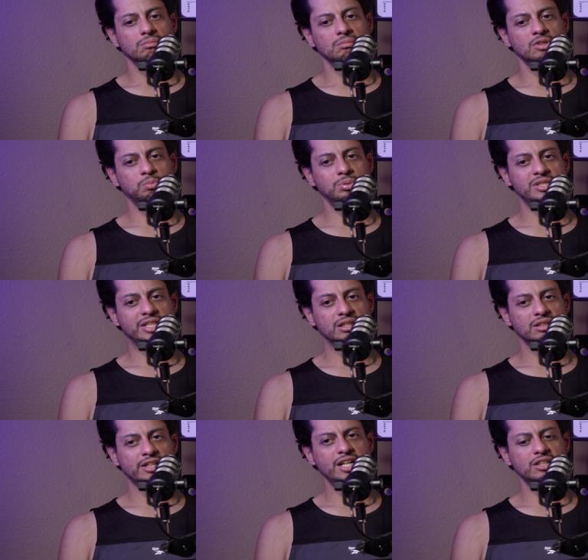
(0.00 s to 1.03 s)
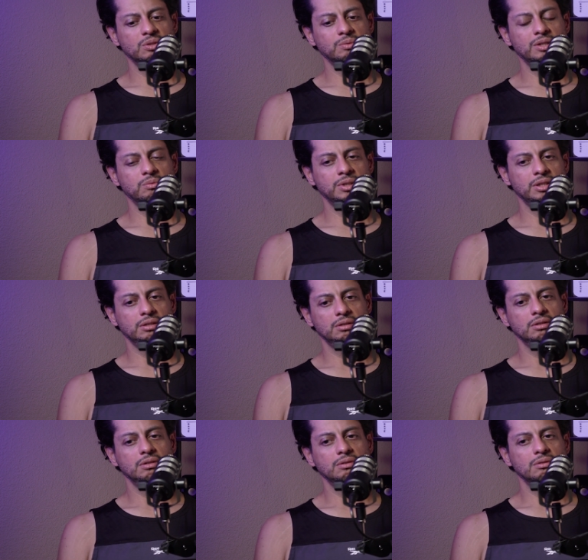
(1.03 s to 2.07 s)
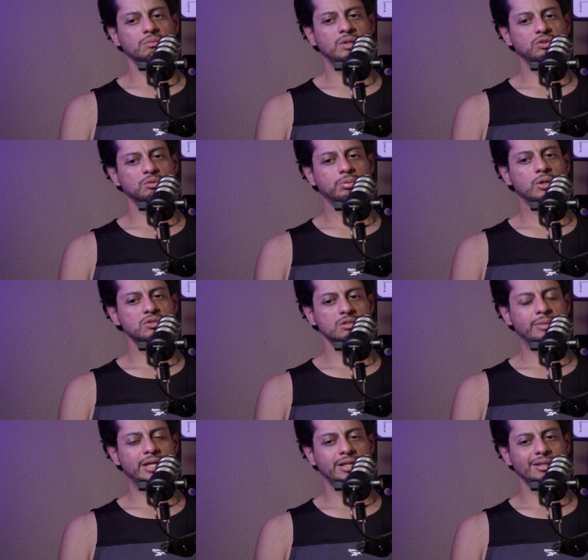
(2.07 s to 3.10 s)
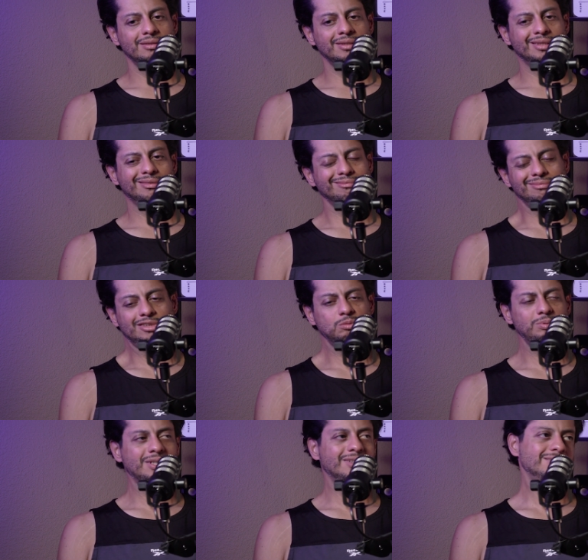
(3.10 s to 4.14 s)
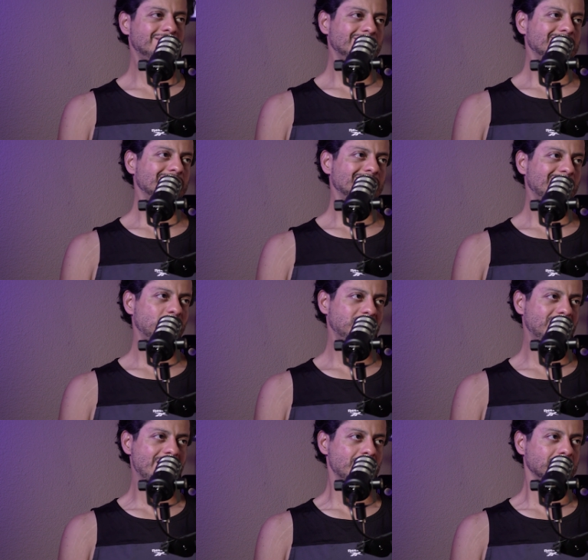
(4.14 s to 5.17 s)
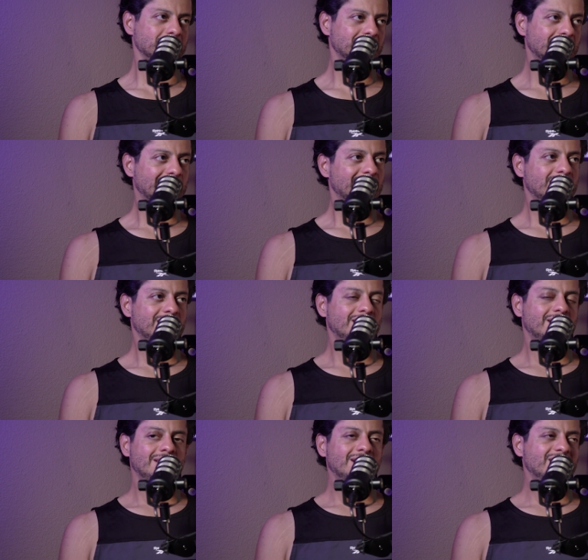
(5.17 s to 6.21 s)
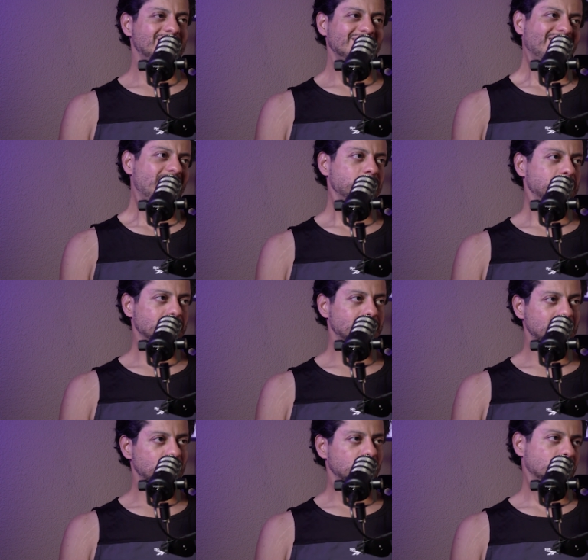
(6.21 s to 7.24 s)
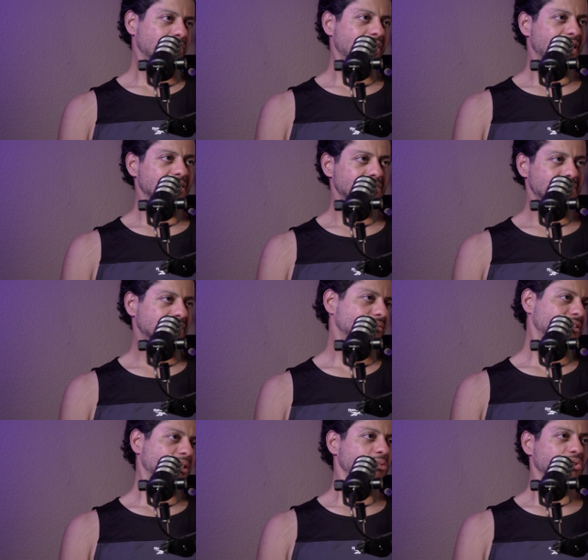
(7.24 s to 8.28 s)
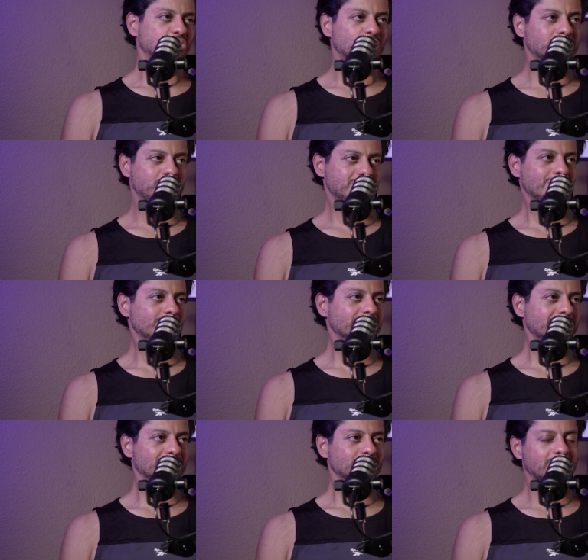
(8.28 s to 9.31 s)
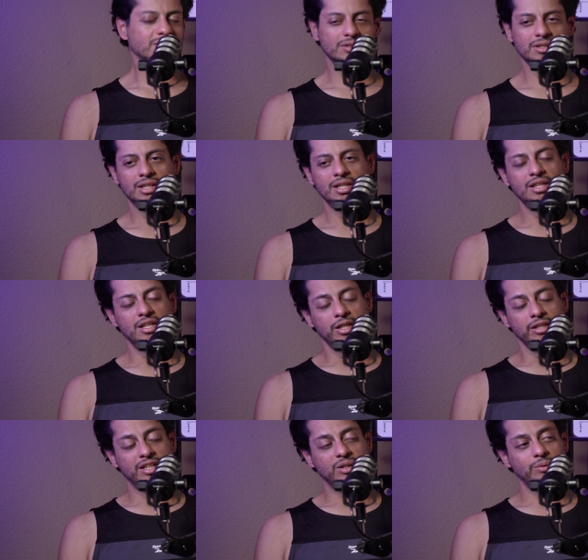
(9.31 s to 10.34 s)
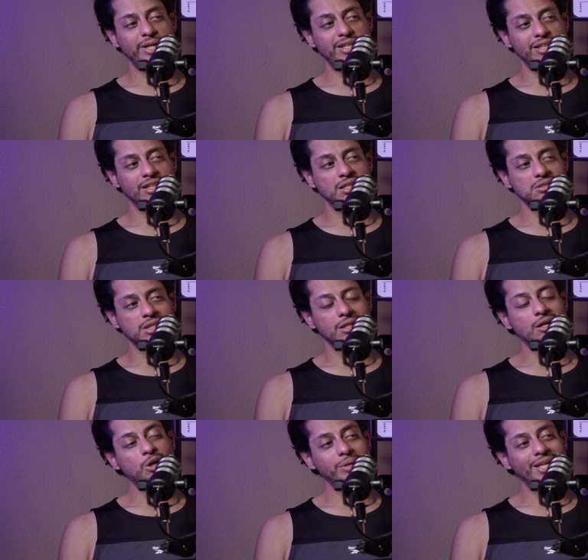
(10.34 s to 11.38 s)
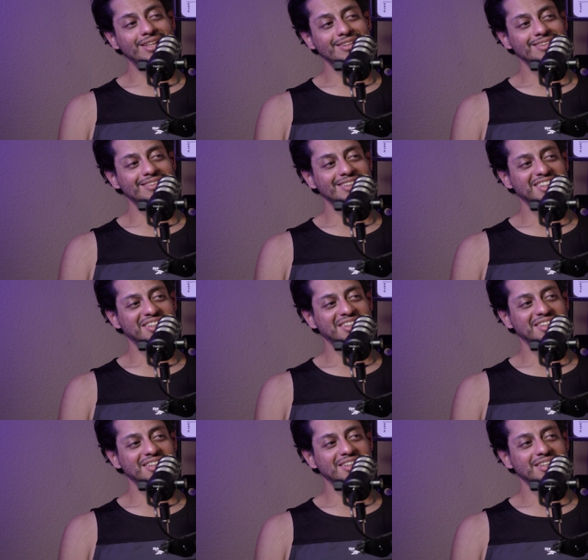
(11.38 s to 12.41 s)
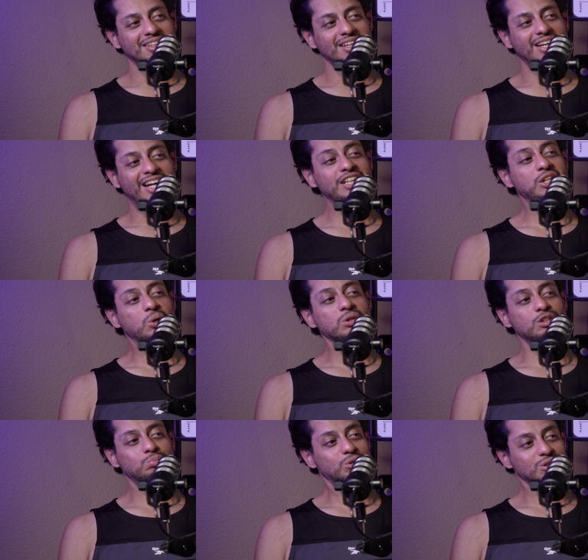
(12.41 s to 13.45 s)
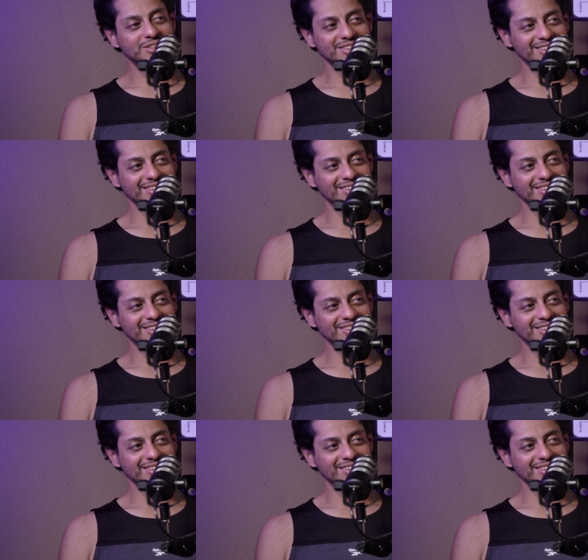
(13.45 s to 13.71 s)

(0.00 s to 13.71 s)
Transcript: this particular character, when I was approached about it, like, just because it was them, I was like, yeah, I'm gonna work with you guys. Just send me the script. Let me take a look at it, whatever. And I read it, and I was like, oh man, I know this person.